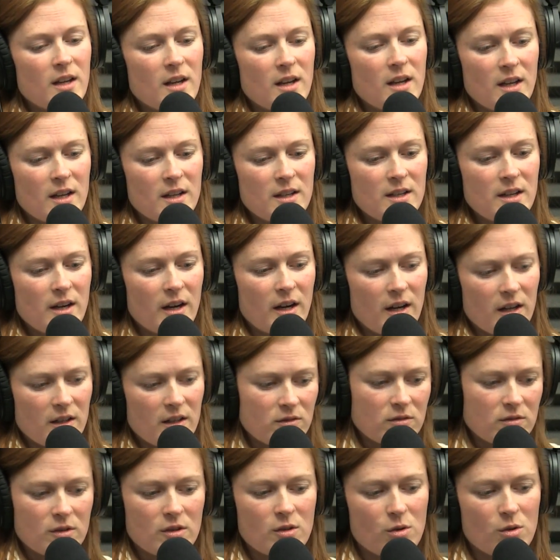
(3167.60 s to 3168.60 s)
And uh,
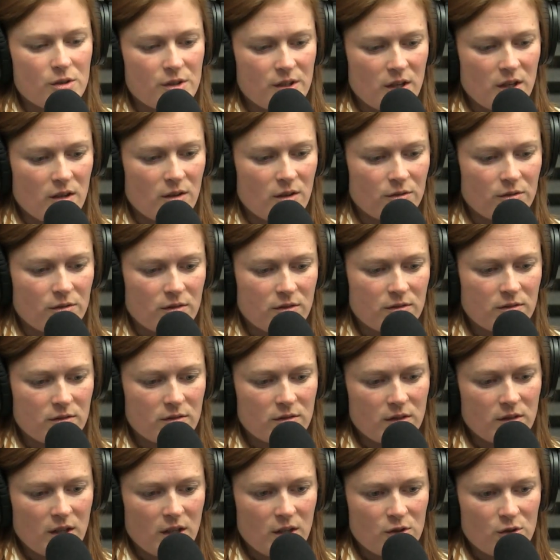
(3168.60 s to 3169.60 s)
of course, I don't
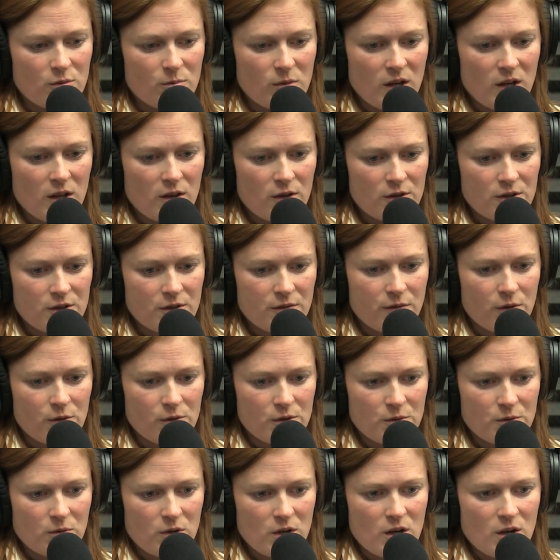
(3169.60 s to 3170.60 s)
think too many of those
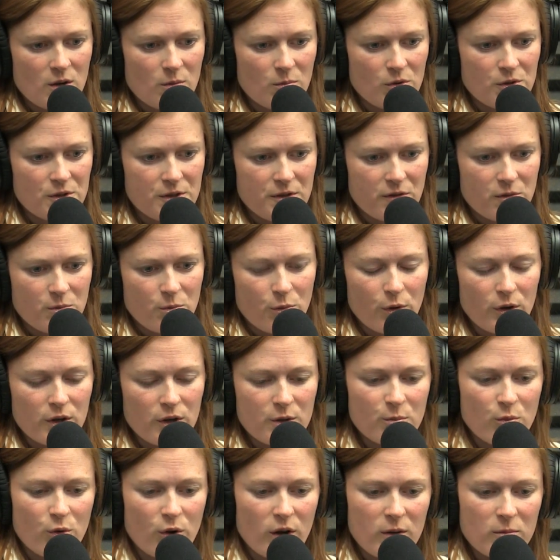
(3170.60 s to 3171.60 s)
folks were here. Most of them were in
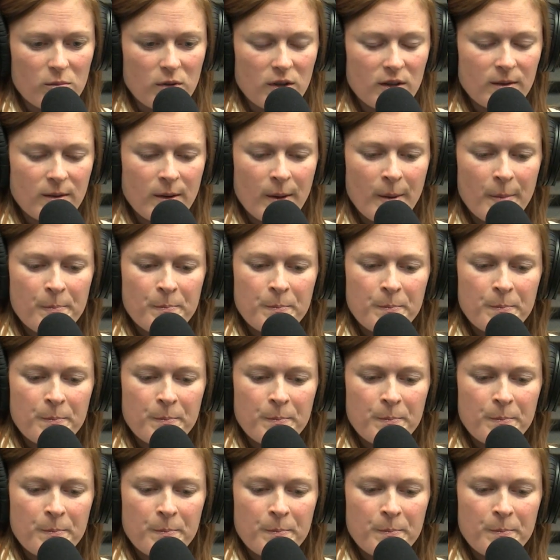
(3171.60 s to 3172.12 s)
Des Moines, but